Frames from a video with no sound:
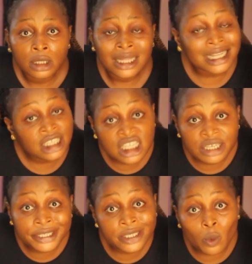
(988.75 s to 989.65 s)
That is the
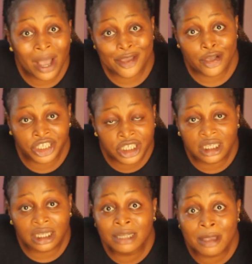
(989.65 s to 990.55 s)
reason why you're
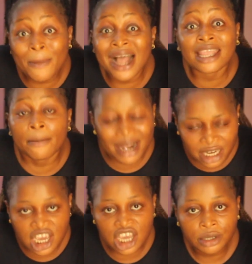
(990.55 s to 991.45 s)
cheating. A man, a
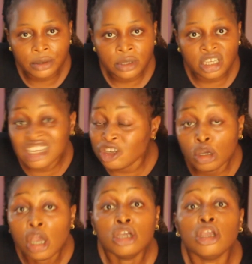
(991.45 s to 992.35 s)
marry
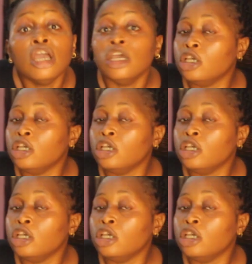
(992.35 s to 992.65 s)
here.